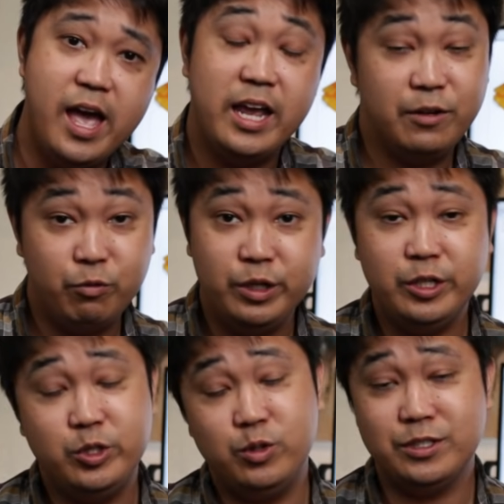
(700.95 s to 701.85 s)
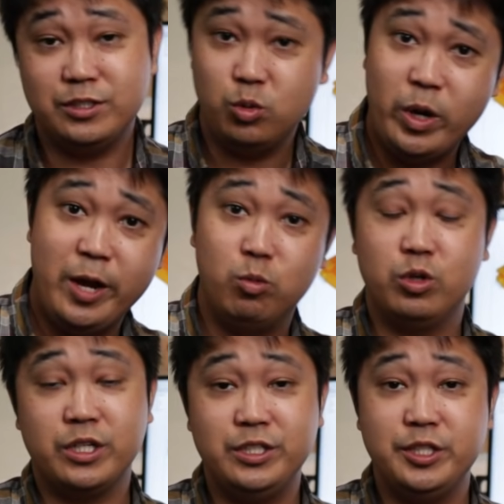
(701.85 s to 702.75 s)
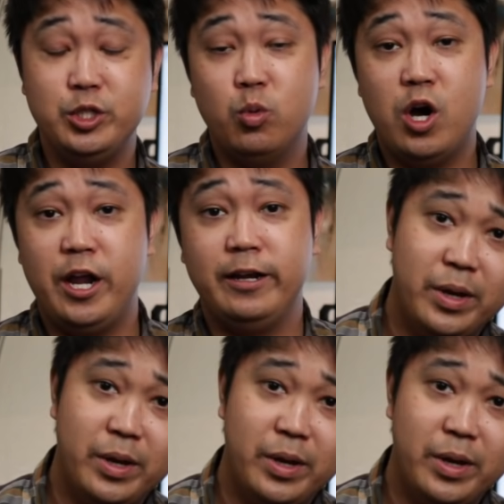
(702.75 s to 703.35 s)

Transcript: And if we need to, this is the way we'll continue on.